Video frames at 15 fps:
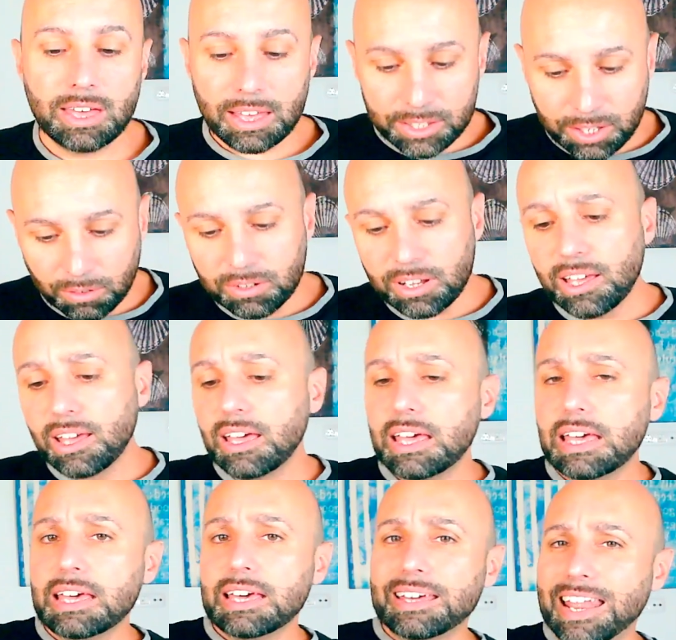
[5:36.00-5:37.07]
So
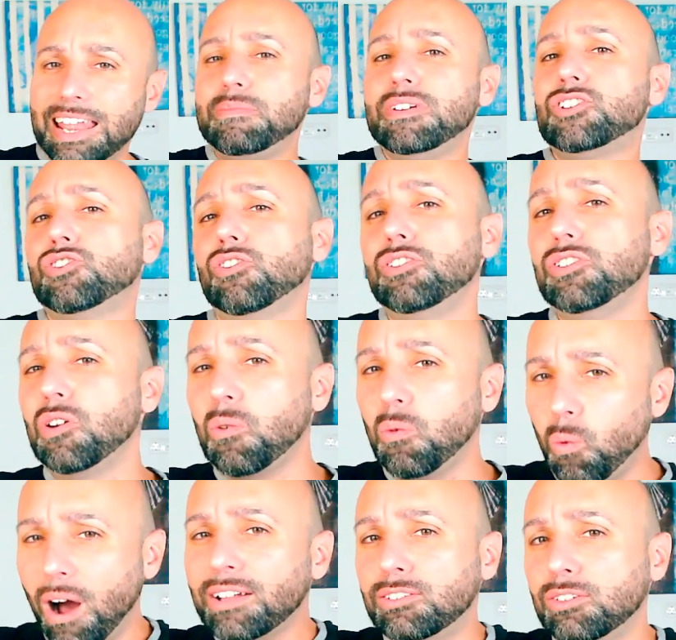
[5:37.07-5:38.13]
let me show you
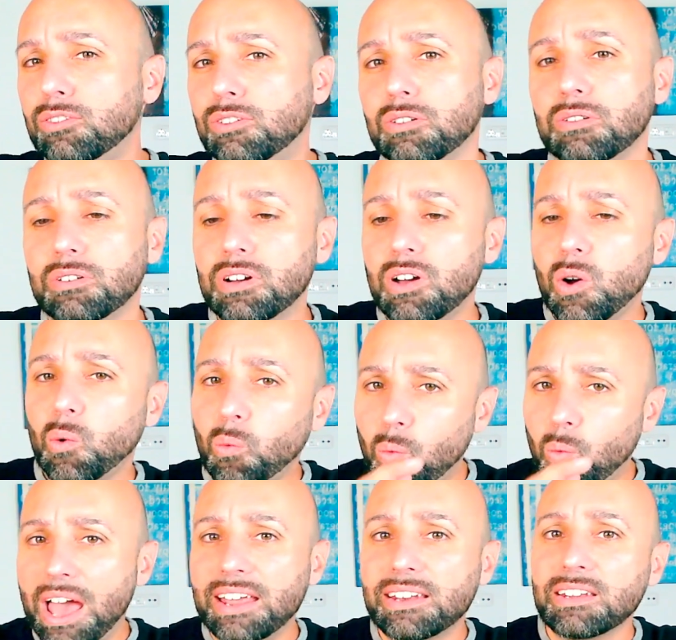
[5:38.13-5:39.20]
what to do
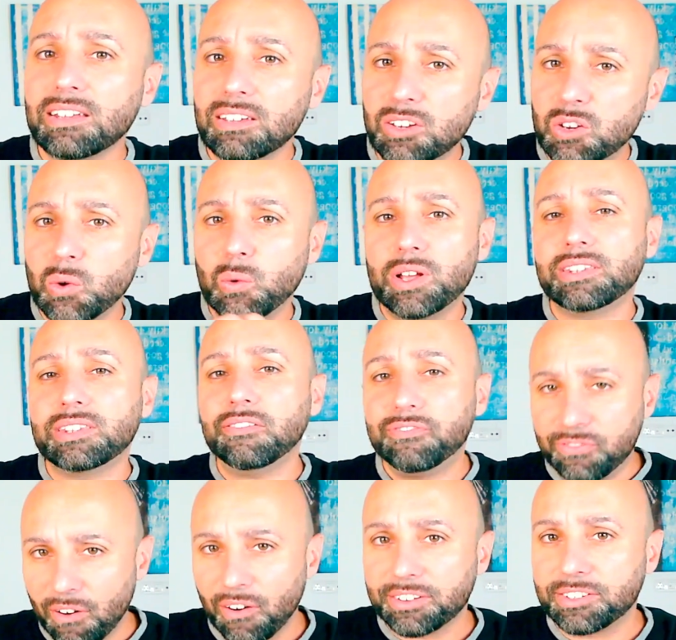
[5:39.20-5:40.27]
when you're in the
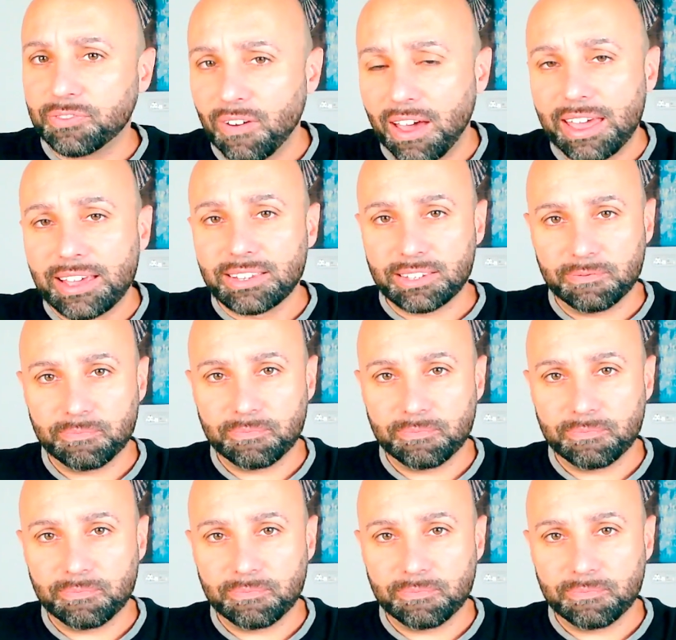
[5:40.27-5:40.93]
first phase.